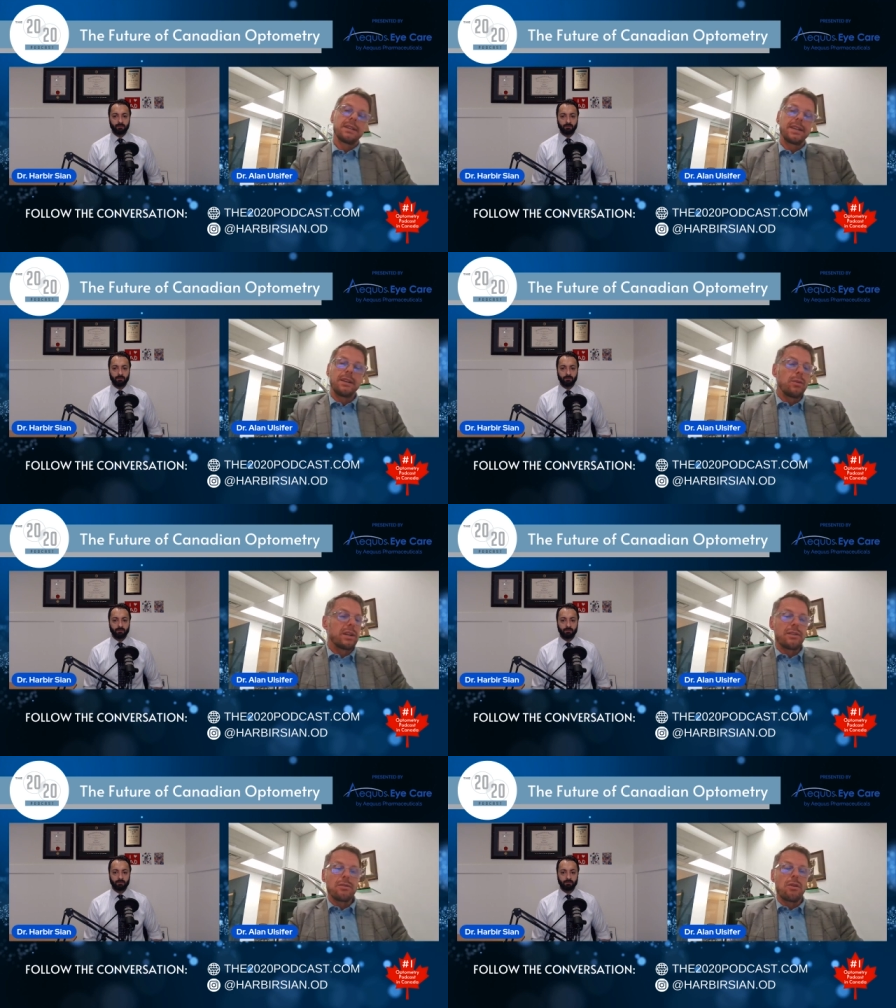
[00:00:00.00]

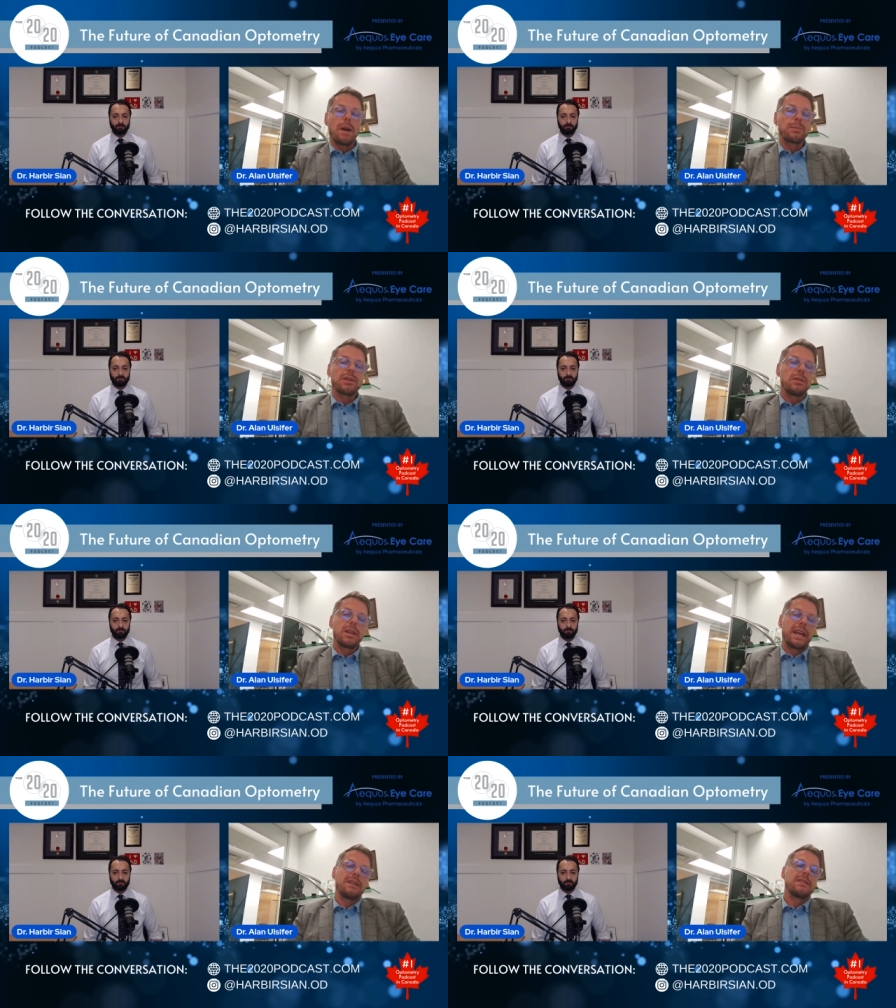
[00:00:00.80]
another
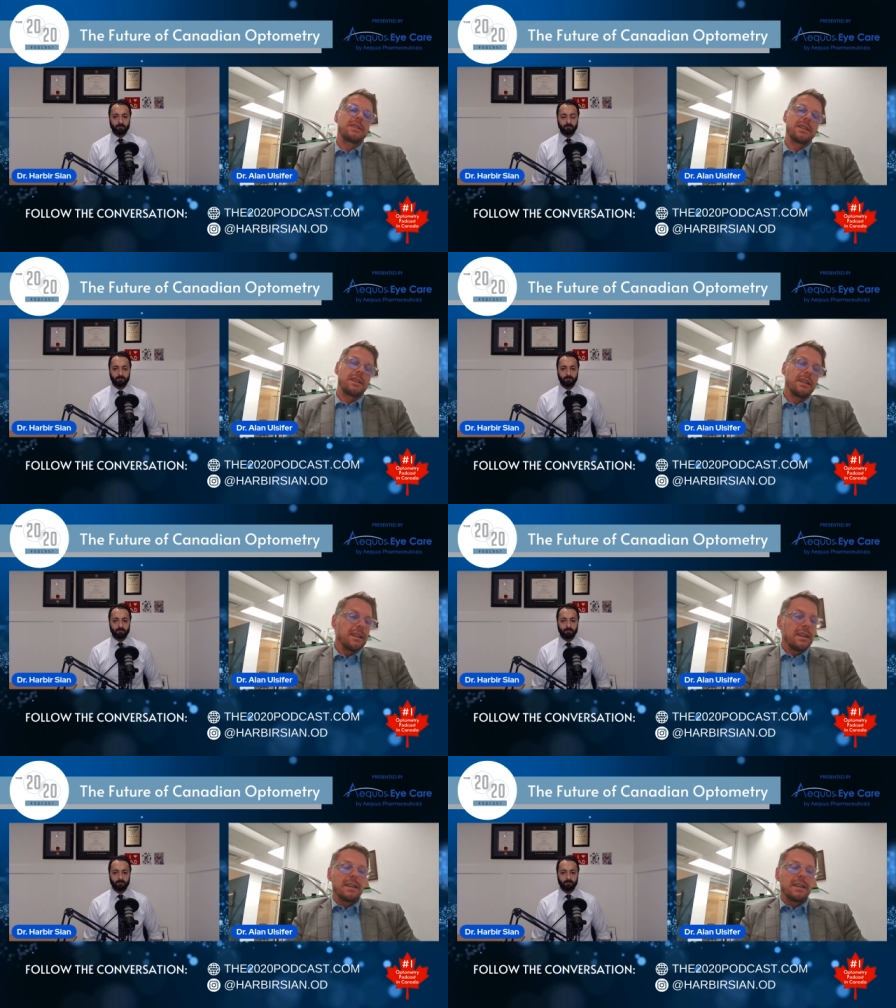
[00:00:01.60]
optical entity.